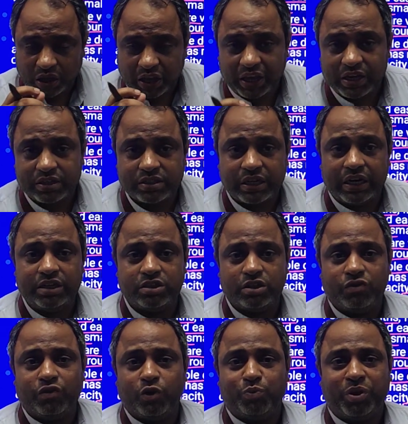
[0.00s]
hair size
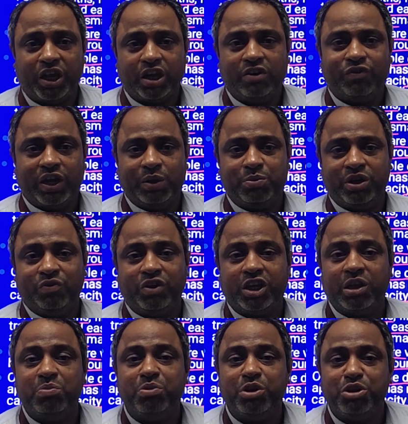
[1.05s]
of optical fiber we
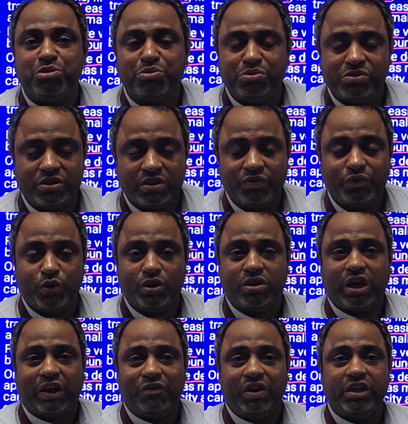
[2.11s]
can be used for
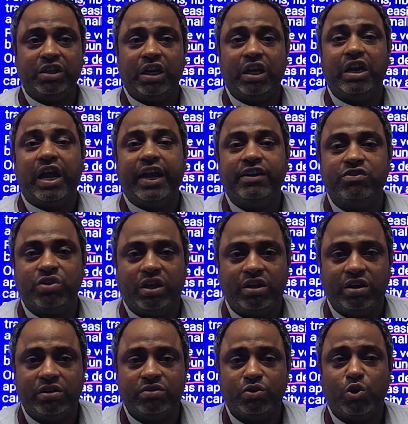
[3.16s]
traveling the light
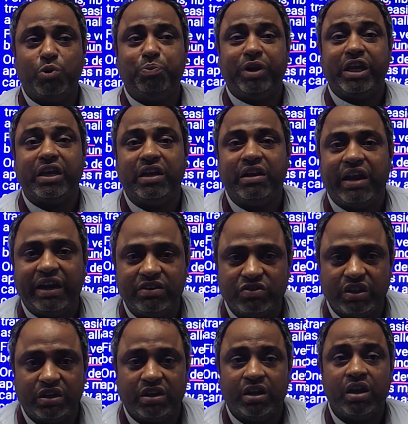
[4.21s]
signals, optical light
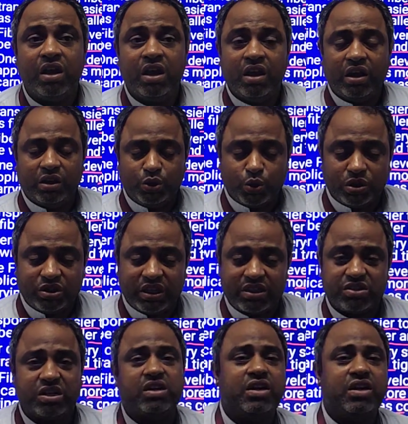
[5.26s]
signal. You just